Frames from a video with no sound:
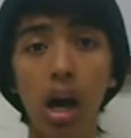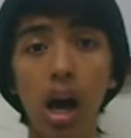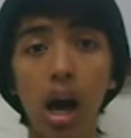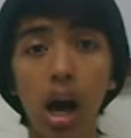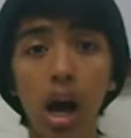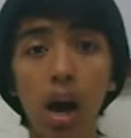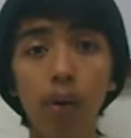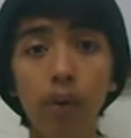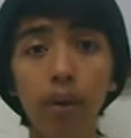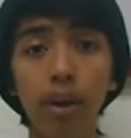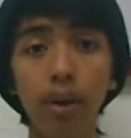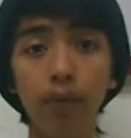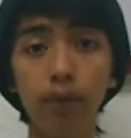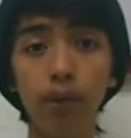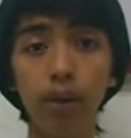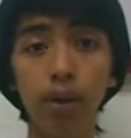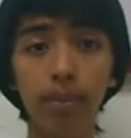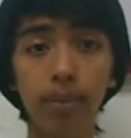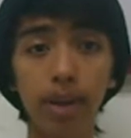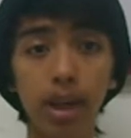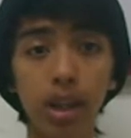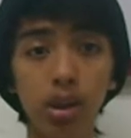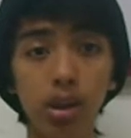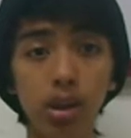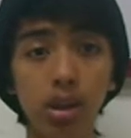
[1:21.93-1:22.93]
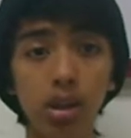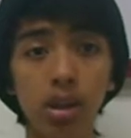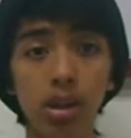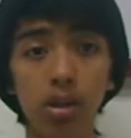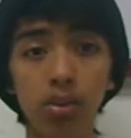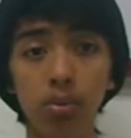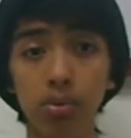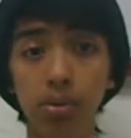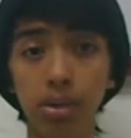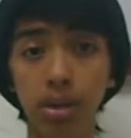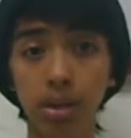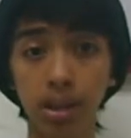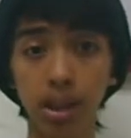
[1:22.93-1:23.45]
how information
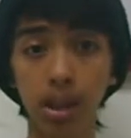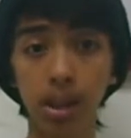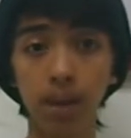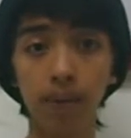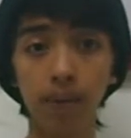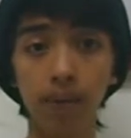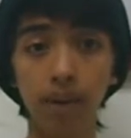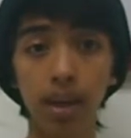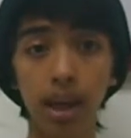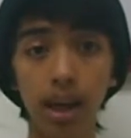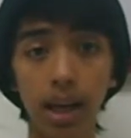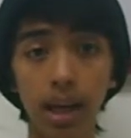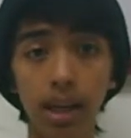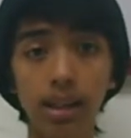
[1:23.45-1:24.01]
is received